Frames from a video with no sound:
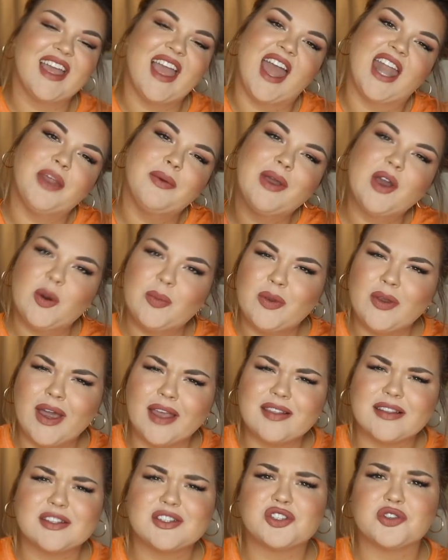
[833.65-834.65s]
Anyway, I hope you
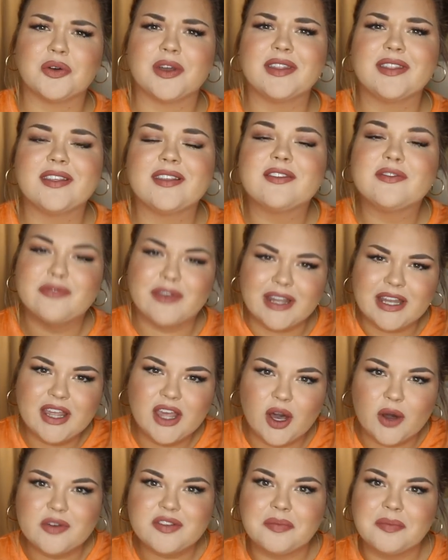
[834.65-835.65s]
guys enjoyed this
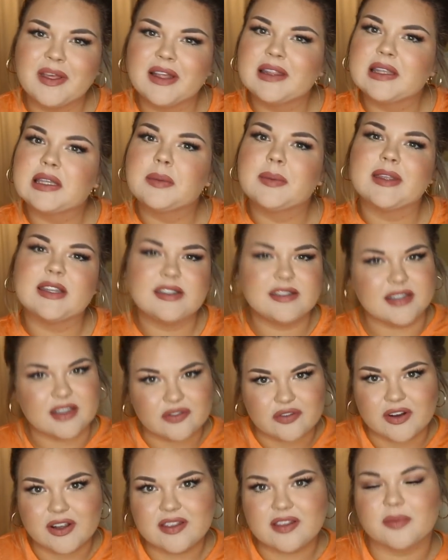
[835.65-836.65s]
video, something a little bit
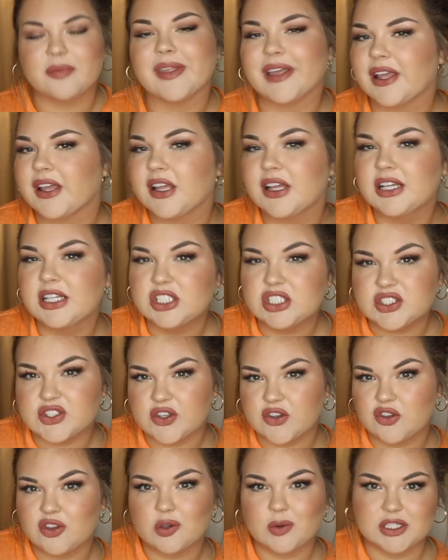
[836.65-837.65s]
different, something just to
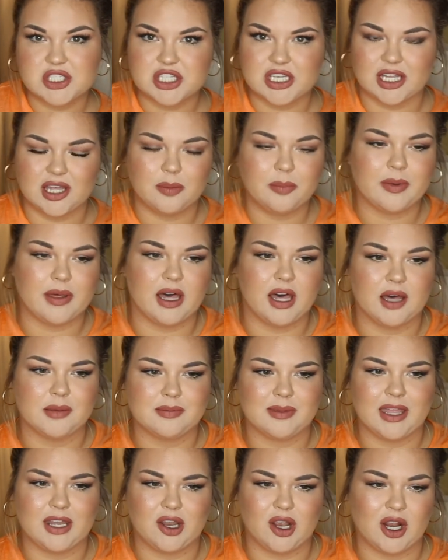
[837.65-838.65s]
switch it up,
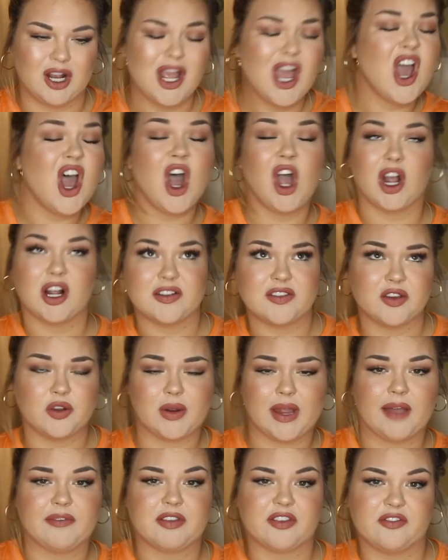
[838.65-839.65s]
get our arts and
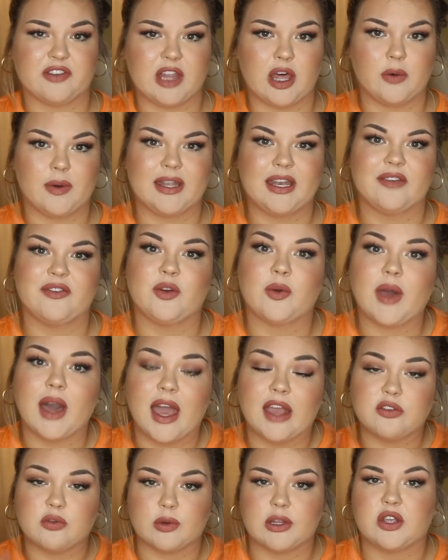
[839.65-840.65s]
crafts flowing. If you
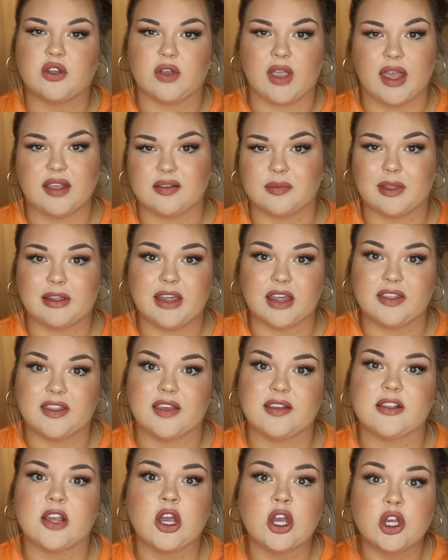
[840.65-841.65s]
guys recreate something like
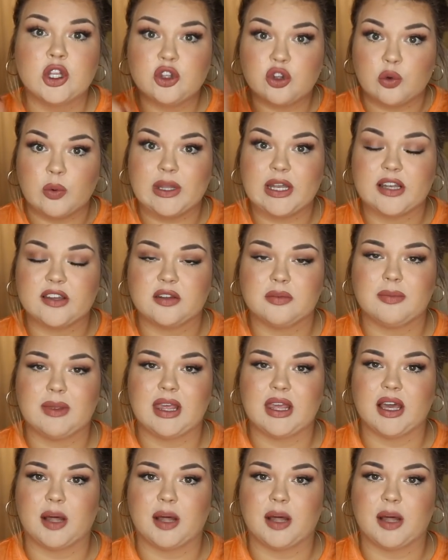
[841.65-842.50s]
this, tweet it to me.